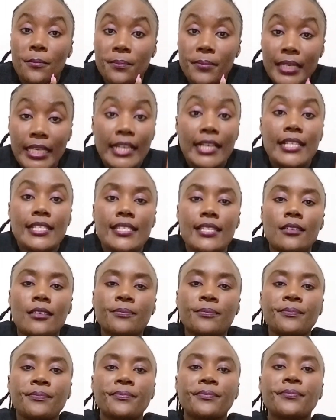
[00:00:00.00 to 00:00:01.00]
bills.
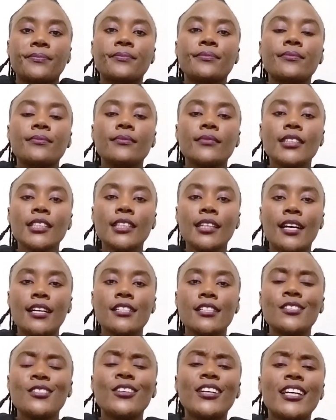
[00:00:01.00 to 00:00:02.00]

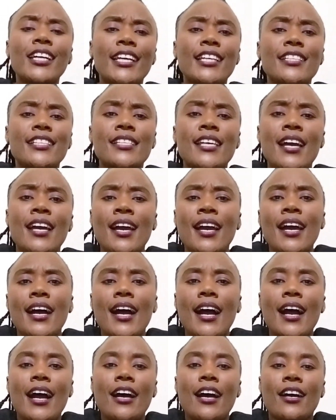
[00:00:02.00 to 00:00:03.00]
So guys,
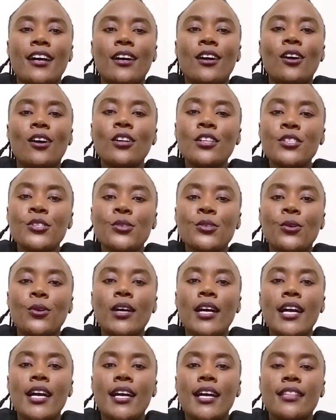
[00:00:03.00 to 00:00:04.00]

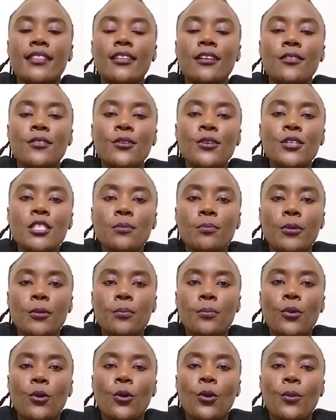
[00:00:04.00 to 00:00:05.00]
also there are those
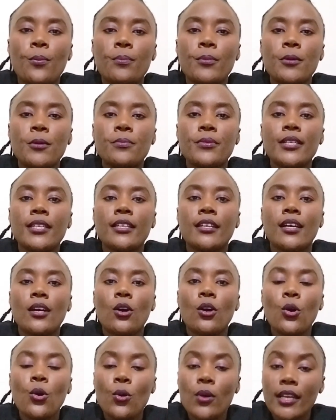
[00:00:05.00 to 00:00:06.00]
people maybe
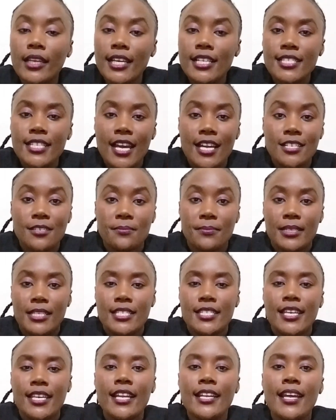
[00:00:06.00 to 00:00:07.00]
who get
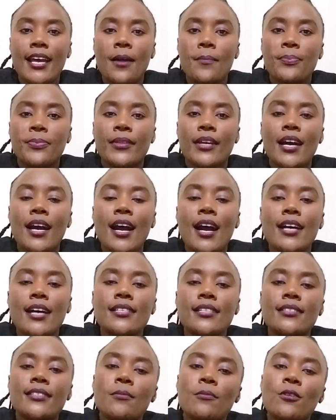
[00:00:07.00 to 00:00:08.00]
admitted.
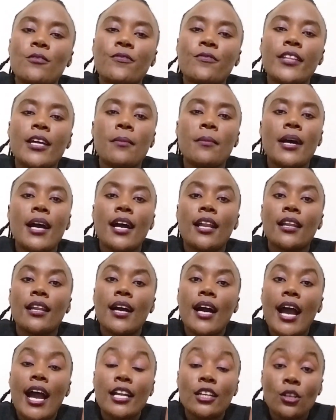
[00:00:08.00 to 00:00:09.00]
Some of them are
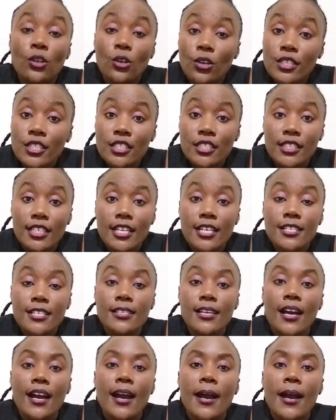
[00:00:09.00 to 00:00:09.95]
unconscious,